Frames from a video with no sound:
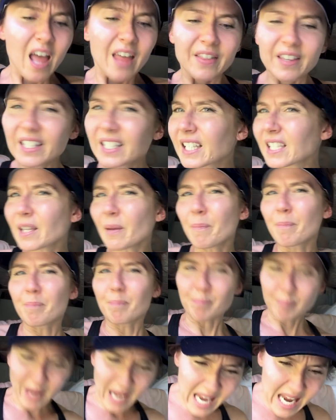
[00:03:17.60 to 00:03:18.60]
this is a
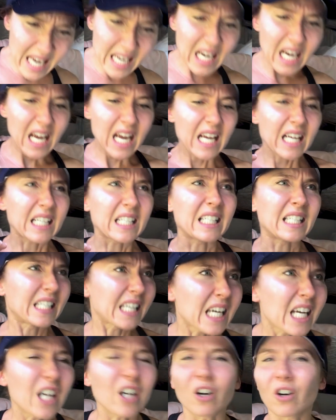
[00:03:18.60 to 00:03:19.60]
big
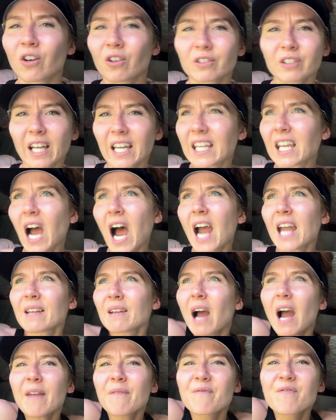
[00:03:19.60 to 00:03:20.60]
deal. Like,
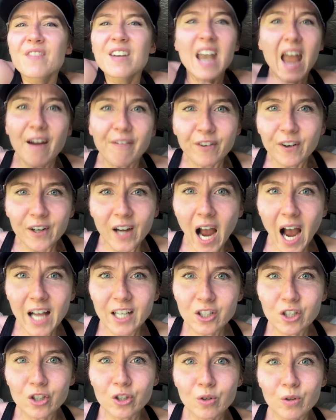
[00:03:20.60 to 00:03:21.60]
I've never
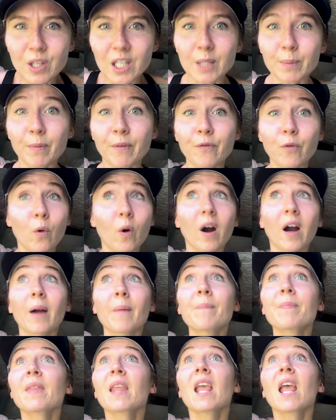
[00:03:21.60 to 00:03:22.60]
gotten to do this
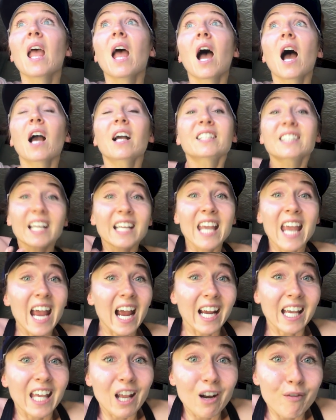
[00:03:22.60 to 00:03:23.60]
before because
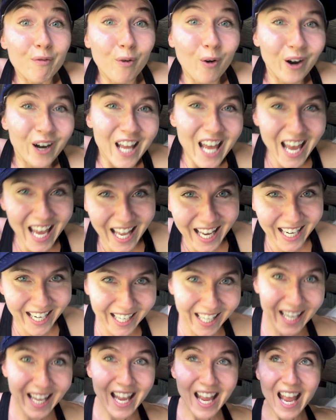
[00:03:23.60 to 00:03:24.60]
I can't afford
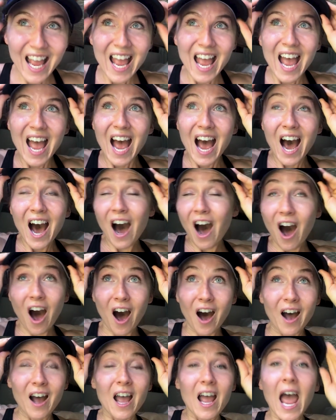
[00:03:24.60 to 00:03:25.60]
it.
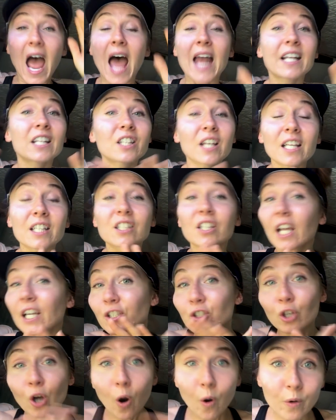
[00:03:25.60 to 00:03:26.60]
And it's
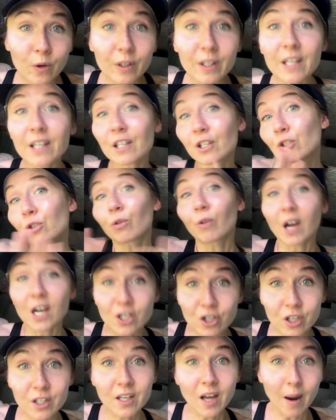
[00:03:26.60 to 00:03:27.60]
like totally this
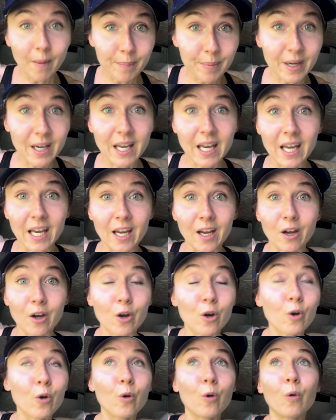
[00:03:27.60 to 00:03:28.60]
gracious company
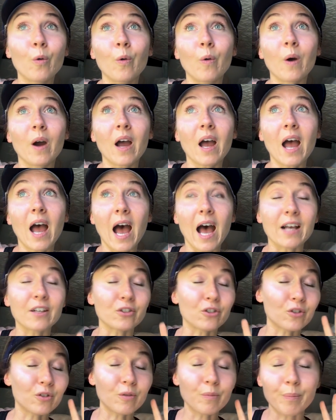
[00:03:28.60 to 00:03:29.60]
who
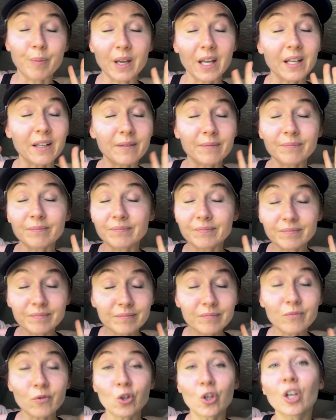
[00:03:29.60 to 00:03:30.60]
has been
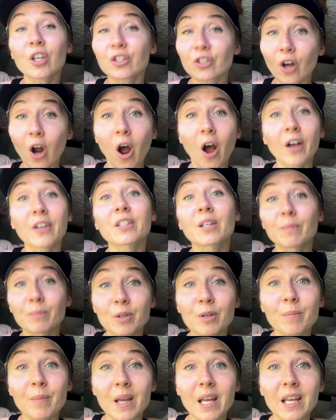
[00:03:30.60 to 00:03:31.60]
just awesome
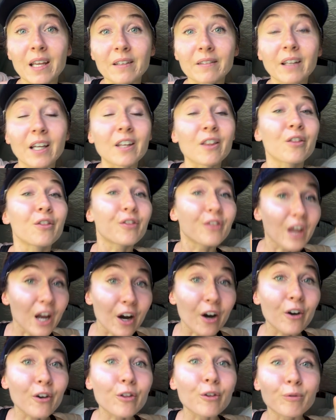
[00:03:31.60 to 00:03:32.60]
to me. Like,
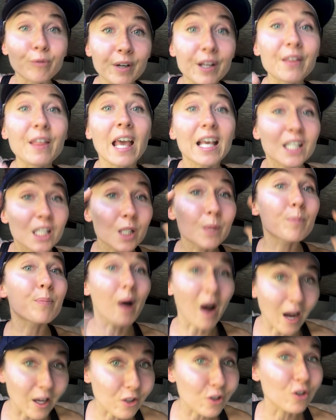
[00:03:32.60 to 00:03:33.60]
they
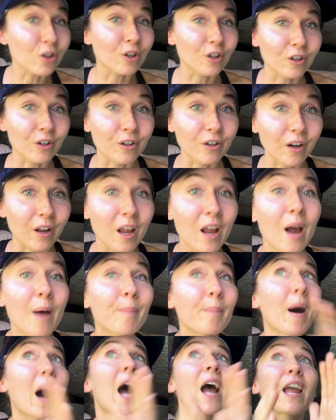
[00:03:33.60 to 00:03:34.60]
sponsored
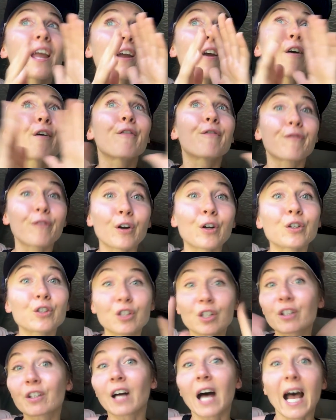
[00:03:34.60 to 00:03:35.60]
my
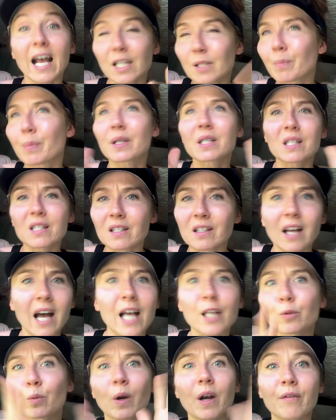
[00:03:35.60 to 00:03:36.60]
first class, business
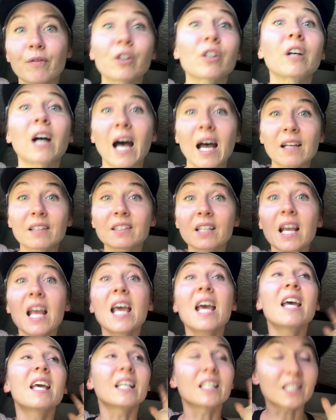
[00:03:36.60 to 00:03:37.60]
class, whatever class
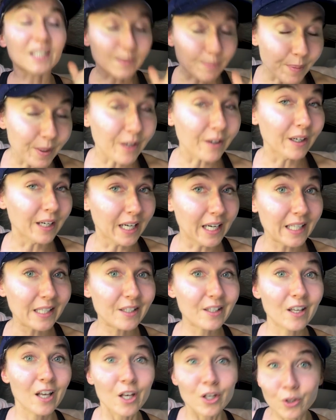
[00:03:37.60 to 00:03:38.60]

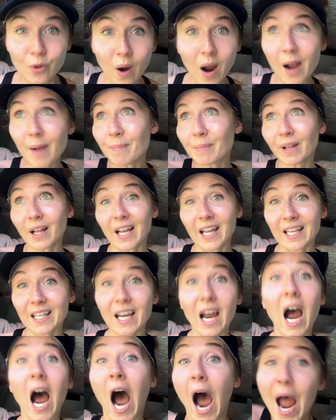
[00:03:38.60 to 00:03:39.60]
experience. So I'm
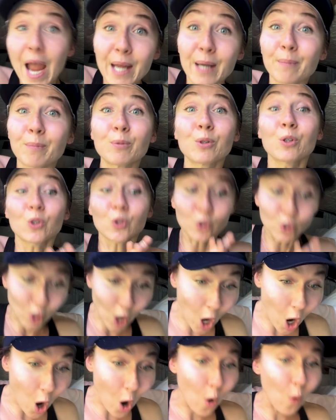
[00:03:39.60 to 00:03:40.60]
like, I am
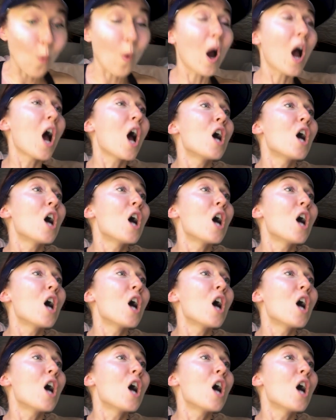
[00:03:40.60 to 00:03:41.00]
so